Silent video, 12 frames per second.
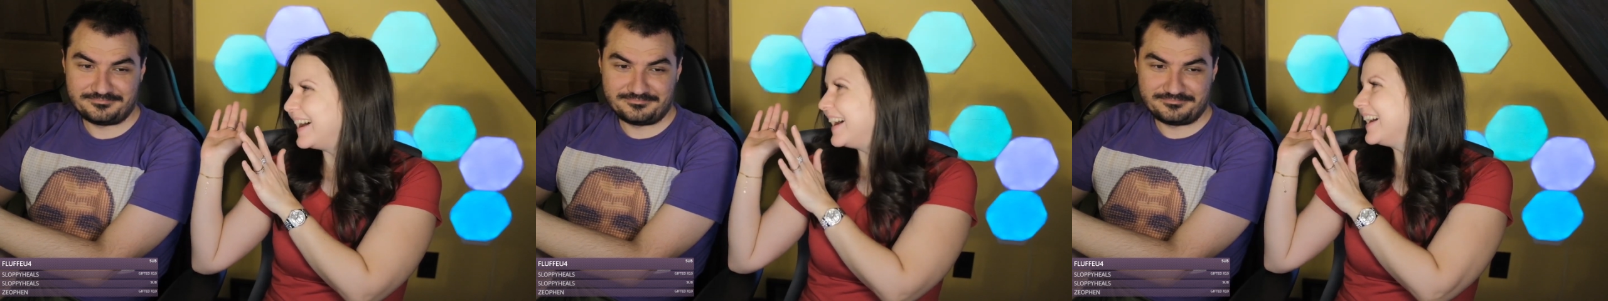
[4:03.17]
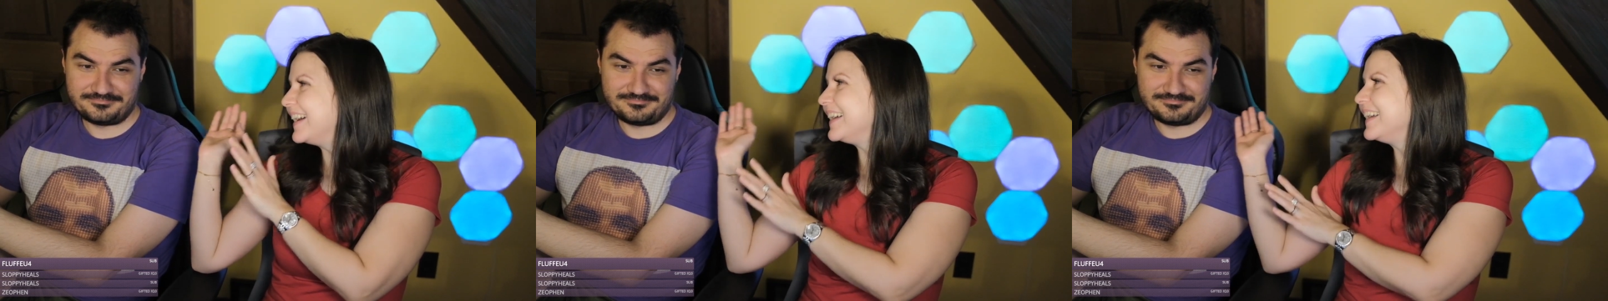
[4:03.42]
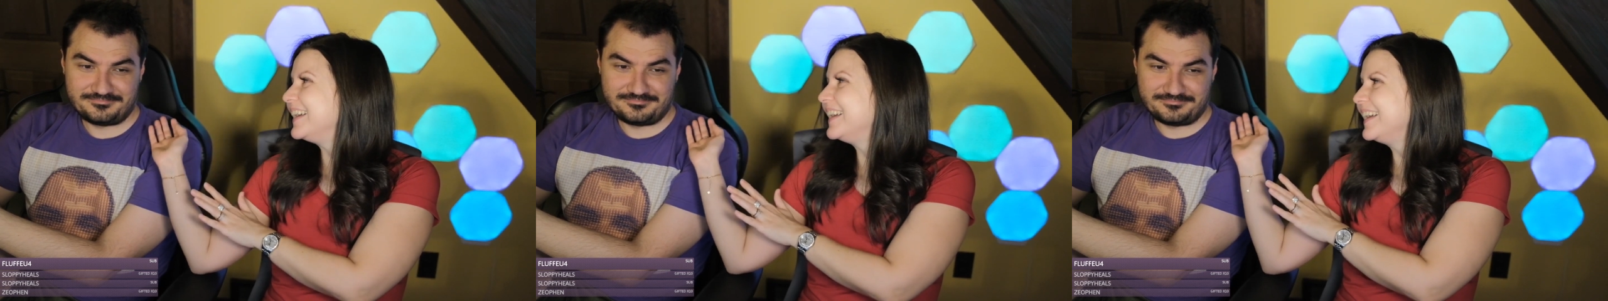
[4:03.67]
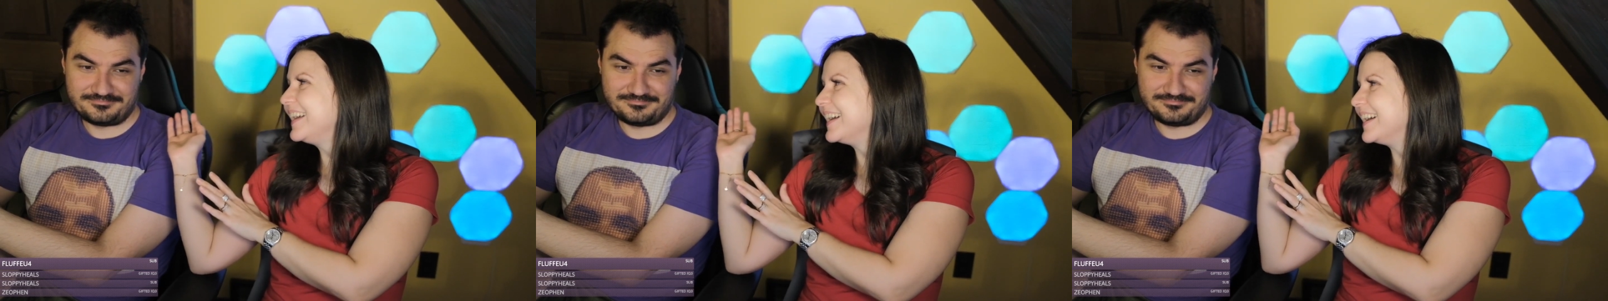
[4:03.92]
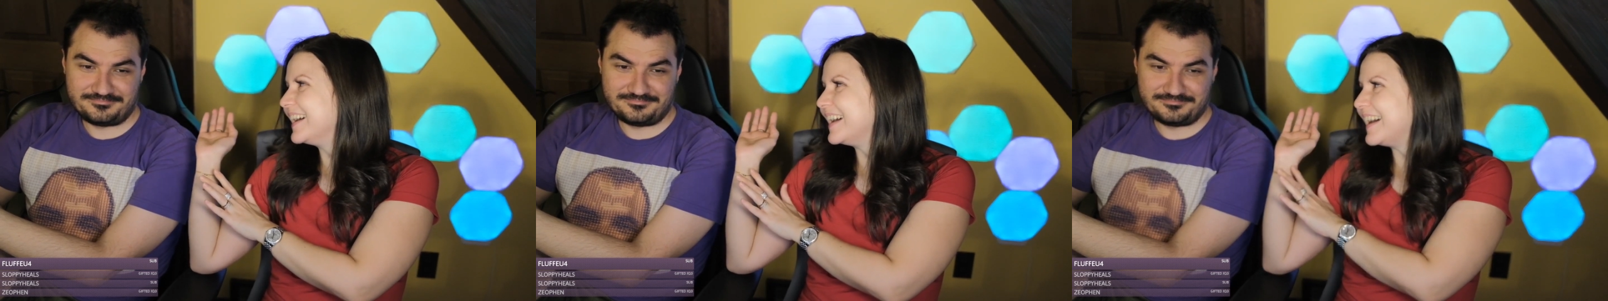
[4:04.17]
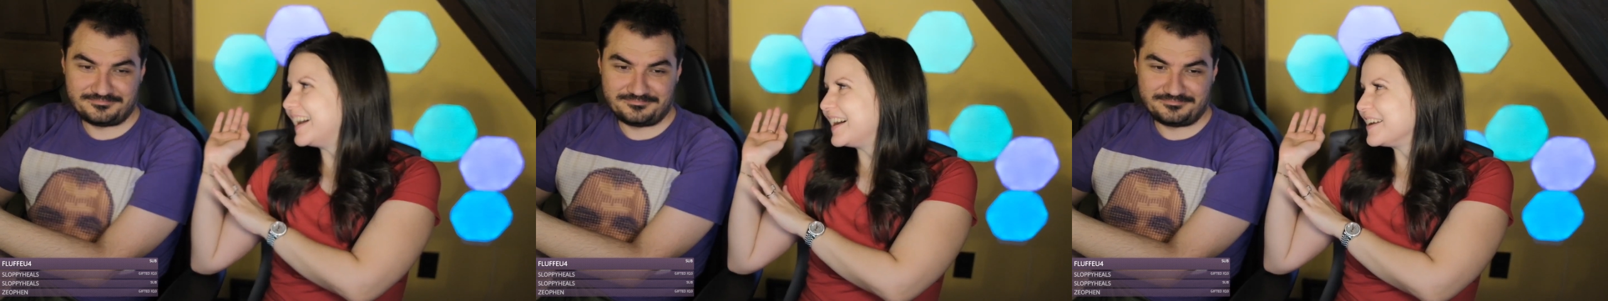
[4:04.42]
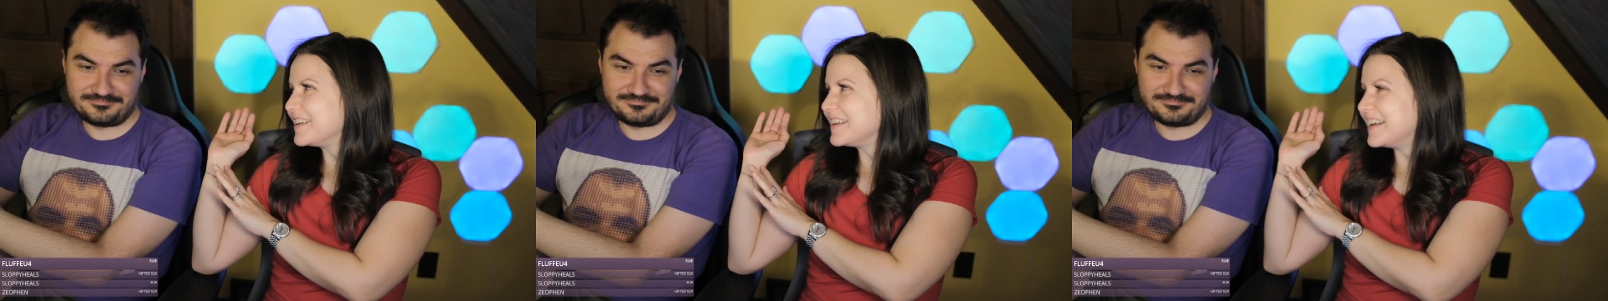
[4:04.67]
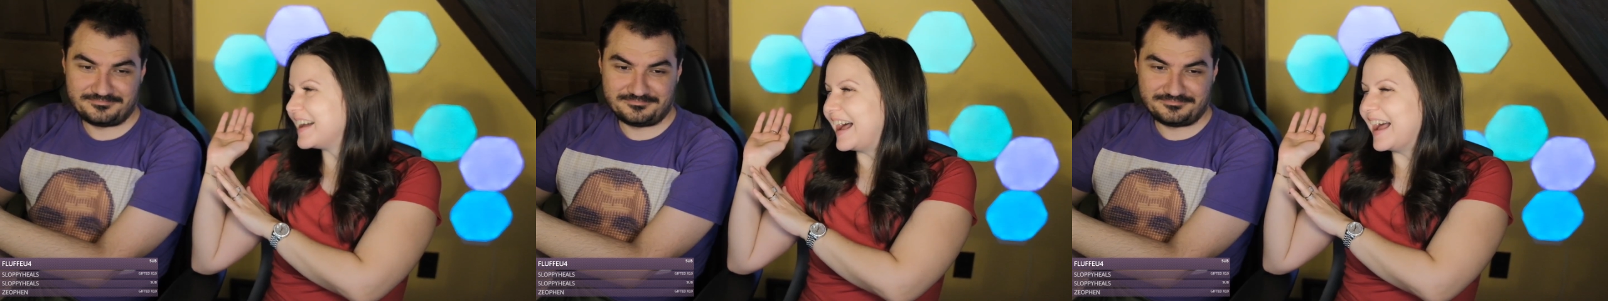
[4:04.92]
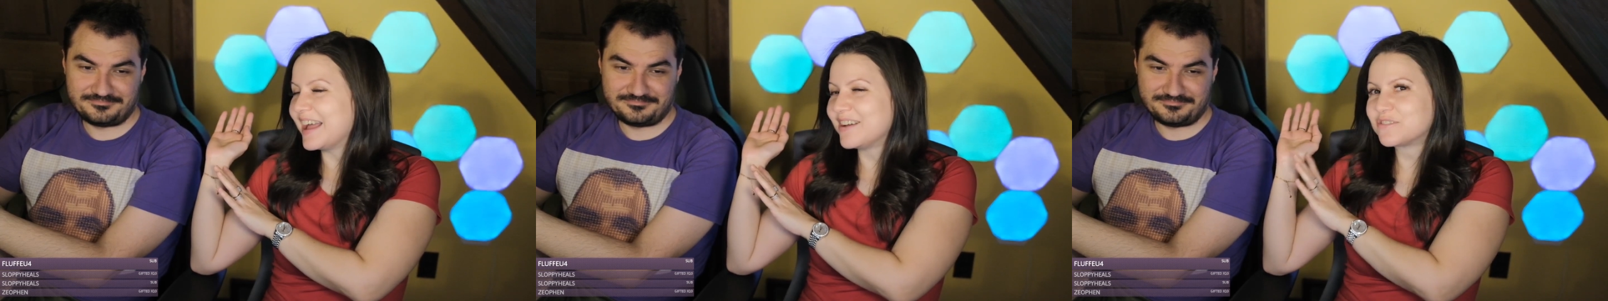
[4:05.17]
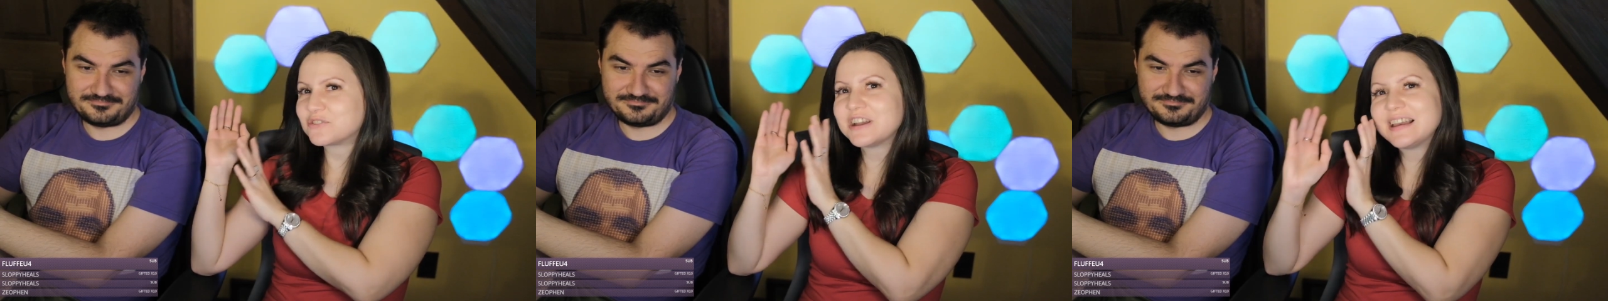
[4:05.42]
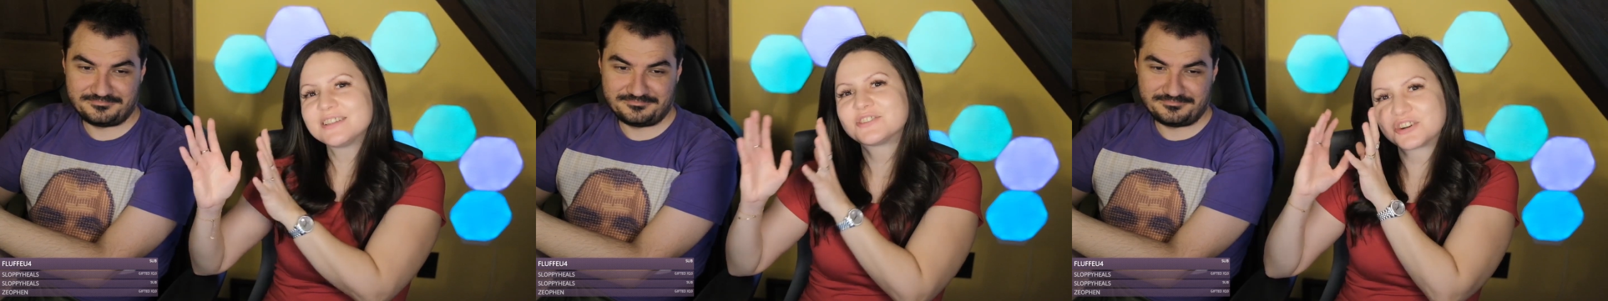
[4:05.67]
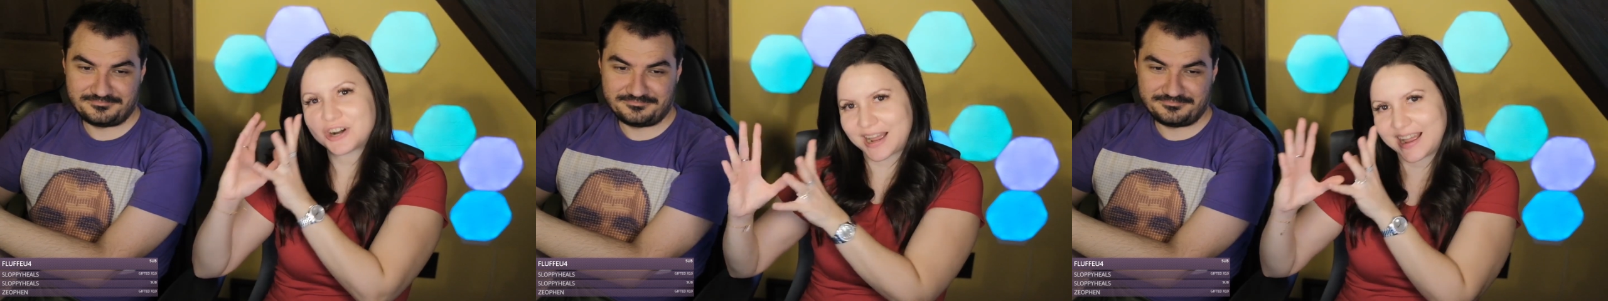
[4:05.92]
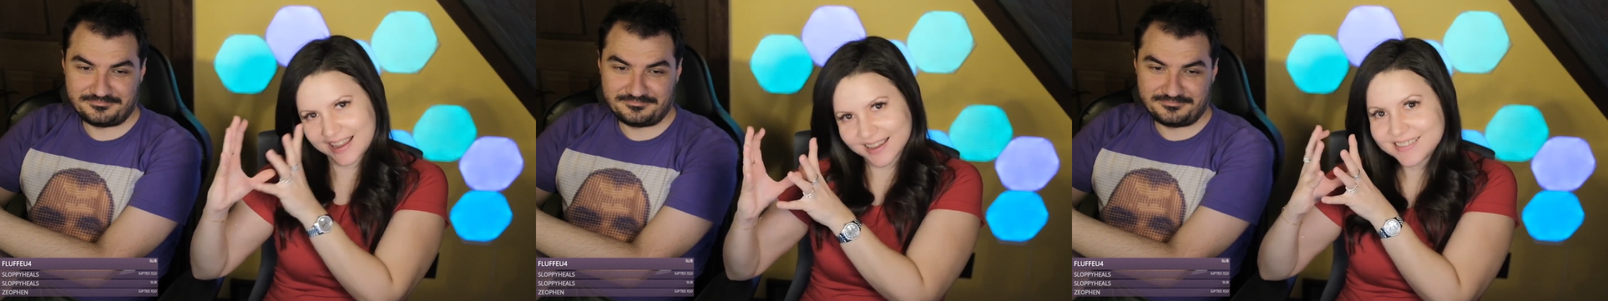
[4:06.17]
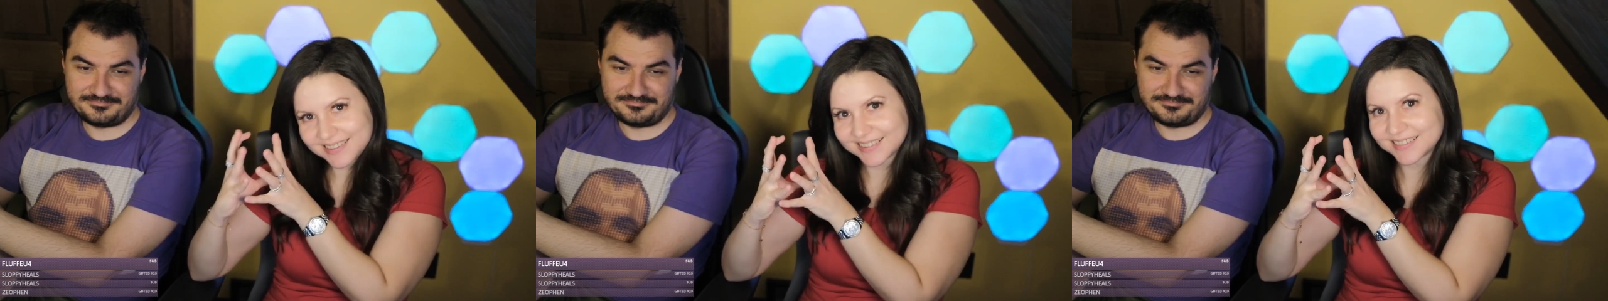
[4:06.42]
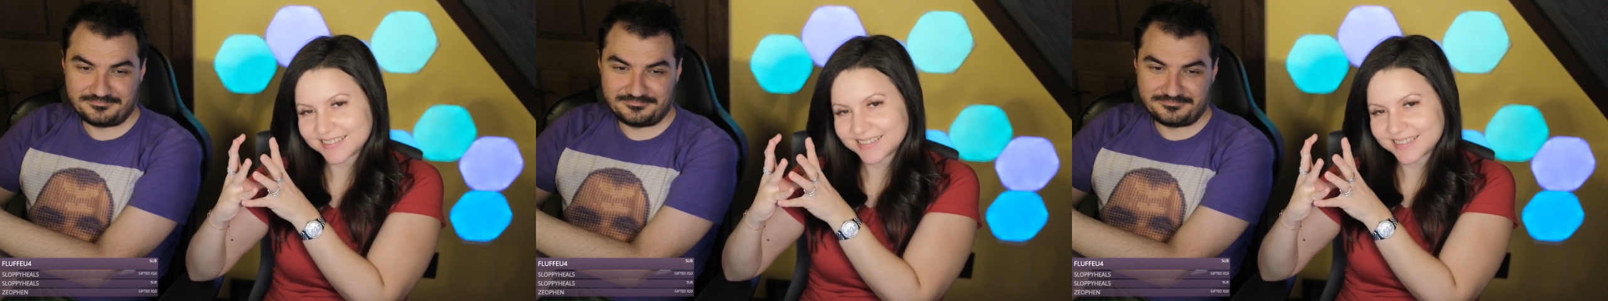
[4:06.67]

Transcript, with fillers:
Speaker 1: I have really tried,